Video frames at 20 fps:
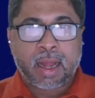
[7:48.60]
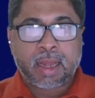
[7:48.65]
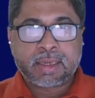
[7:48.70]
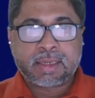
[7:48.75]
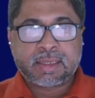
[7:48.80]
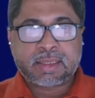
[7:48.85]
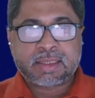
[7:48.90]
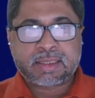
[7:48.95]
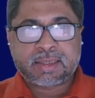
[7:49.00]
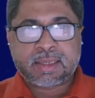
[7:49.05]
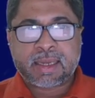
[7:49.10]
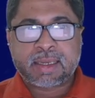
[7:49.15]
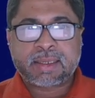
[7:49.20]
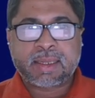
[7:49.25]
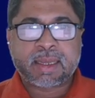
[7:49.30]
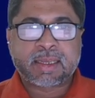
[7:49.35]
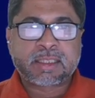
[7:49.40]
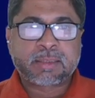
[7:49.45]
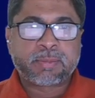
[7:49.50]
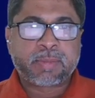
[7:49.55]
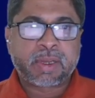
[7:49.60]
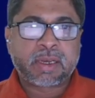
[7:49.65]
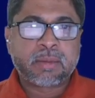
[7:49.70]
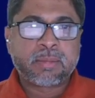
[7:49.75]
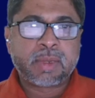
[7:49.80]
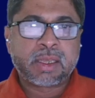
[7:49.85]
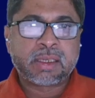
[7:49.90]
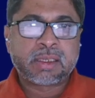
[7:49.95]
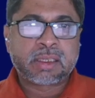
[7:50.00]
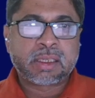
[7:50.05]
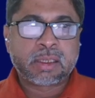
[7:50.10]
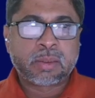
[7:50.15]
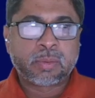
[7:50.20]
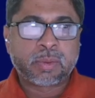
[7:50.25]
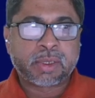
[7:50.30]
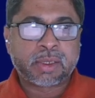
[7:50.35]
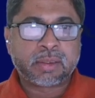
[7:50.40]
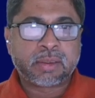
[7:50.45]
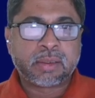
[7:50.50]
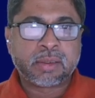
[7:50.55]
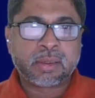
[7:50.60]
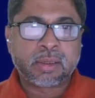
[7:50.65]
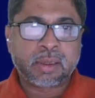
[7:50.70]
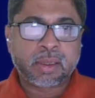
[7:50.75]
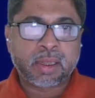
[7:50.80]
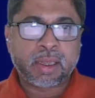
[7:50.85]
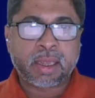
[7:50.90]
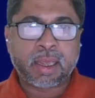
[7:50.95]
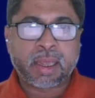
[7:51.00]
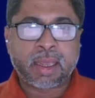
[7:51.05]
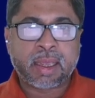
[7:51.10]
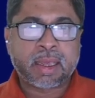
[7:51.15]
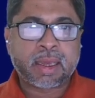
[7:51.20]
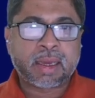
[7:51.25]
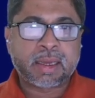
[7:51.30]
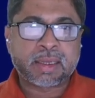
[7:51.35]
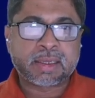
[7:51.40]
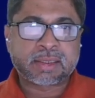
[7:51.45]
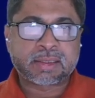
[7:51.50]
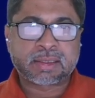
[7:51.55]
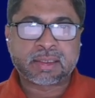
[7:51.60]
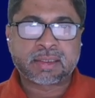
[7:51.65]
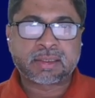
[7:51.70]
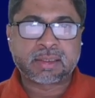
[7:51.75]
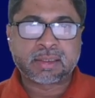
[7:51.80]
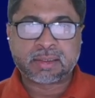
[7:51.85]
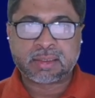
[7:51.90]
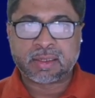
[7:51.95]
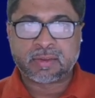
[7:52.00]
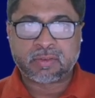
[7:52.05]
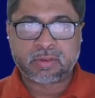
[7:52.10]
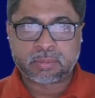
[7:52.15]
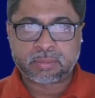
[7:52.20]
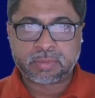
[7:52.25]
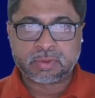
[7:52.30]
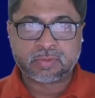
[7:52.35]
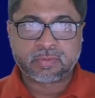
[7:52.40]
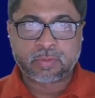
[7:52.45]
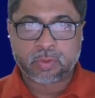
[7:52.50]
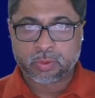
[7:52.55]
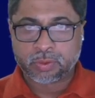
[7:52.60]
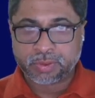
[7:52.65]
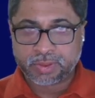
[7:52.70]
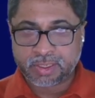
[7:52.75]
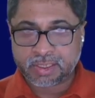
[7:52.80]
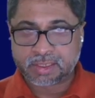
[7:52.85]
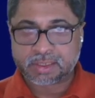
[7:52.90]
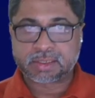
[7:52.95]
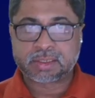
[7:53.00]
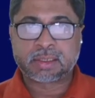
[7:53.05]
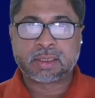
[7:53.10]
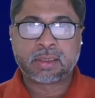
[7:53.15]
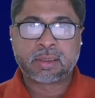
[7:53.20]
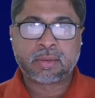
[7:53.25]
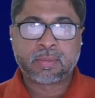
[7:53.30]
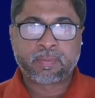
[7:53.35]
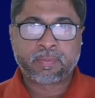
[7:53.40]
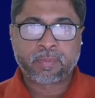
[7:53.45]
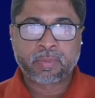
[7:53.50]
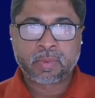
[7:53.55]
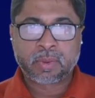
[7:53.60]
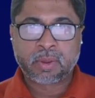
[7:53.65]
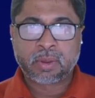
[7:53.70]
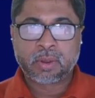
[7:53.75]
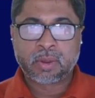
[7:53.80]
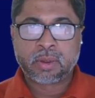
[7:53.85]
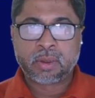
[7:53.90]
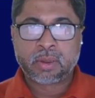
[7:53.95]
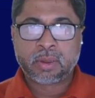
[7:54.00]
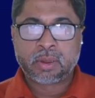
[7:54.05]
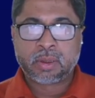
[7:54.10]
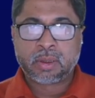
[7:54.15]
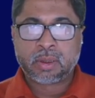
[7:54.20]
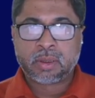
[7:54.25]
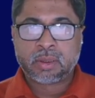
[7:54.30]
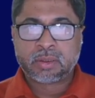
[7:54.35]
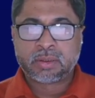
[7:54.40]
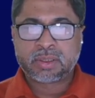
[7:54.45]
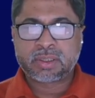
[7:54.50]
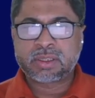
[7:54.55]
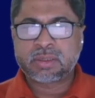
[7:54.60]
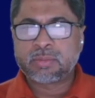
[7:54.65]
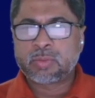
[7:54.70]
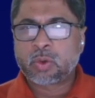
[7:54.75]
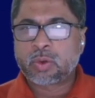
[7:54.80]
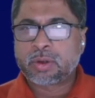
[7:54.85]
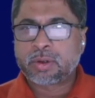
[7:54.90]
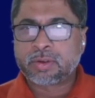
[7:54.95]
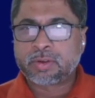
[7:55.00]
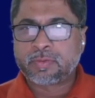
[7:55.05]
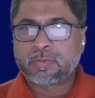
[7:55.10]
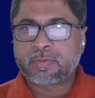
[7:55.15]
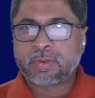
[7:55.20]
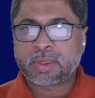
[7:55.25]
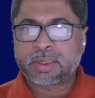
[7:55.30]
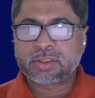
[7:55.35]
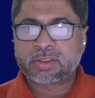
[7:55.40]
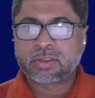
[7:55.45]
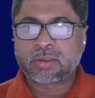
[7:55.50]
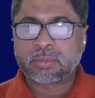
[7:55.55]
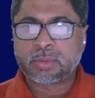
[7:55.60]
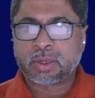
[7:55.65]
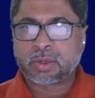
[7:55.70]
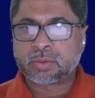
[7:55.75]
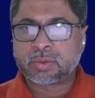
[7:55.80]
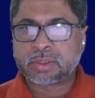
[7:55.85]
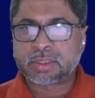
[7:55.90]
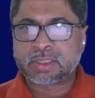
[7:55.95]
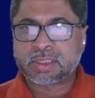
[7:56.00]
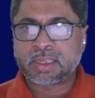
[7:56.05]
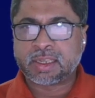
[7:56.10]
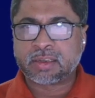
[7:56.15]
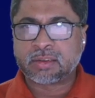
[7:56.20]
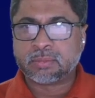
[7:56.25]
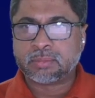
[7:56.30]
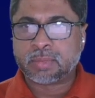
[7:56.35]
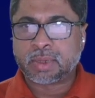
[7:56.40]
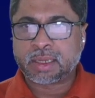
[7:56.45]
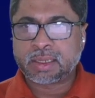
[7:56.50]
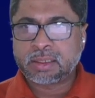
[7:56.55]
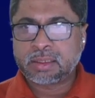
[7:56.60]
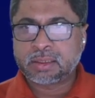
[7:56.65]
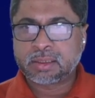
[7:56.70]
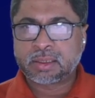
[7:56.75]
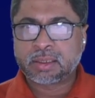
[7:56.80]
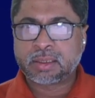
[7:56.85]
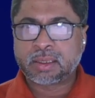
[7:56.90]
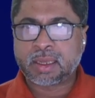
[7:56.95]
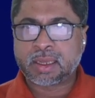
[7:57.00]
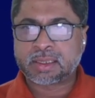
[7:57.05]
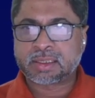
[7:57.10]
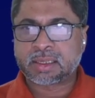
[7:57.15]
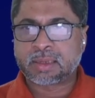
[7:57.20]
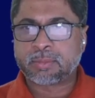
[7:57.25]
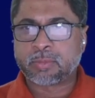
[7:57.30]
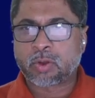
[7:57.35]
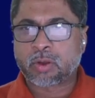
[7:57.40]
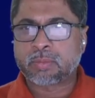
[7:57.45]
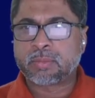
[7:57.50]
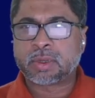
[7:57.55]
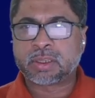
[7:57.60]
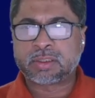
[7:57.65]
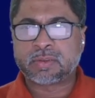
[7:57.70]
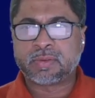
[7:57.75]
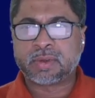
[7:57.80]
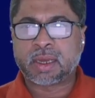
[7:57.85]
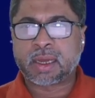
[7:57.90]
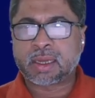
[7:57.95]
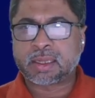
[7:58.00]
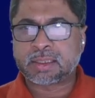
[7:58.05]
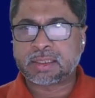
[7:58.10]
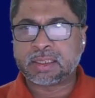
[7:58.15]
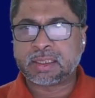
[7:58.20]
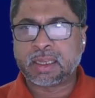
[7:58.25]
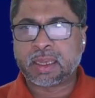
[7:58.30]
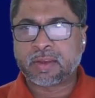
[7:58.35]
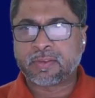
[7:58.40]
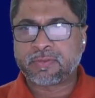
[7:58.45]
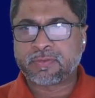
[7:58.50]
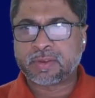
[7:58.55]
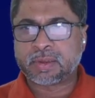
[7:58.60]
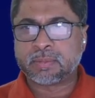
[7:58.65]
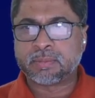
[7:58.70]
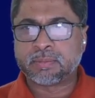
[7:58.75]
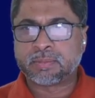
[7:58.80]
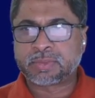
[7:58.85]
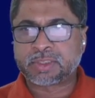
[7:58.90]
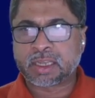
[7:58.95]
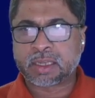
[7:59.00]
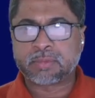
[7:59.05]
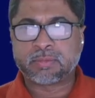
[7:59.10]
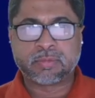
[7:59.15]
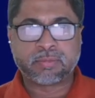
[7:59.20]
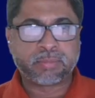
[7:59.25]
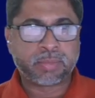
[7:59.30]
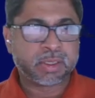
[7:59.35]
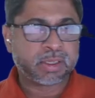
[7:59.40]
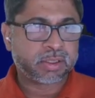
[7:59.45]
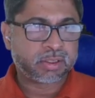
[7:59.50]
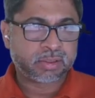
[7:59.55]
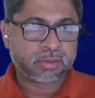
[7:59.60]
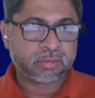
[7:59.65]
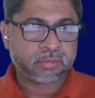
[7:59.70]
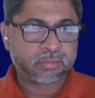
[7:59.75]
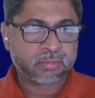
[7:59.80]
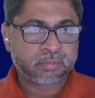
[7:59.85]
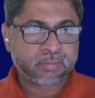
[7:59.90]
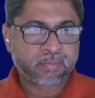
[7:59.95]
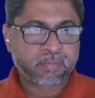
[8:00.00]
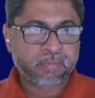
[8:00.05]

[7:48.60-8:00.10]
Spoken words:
I did start experimenting with AI-assisted development for this. This is more a reflection of my own state of mind, as I'm not much of an RTFM type of person.